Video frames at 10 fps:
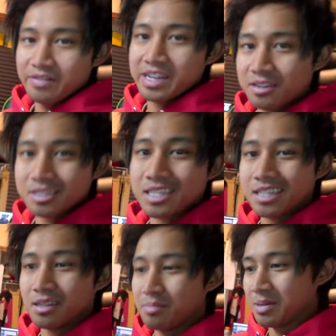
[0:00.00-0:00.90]
the video
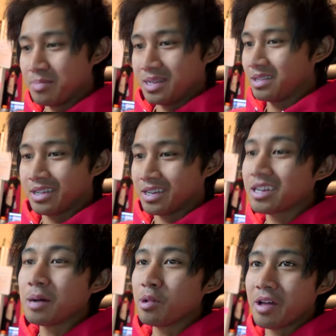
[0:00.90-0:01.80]
still, might be like a
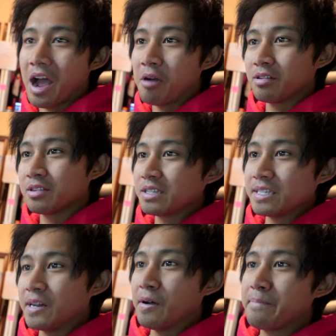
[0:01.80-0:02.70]
couple hours,
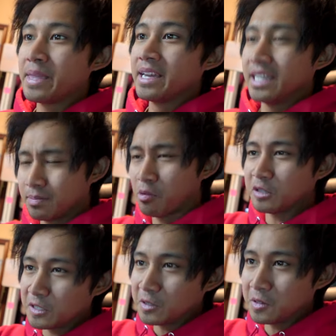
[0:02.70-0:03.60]
so it's
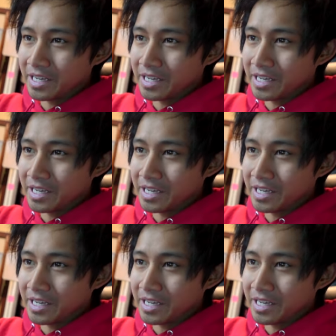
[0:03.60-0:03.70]
more so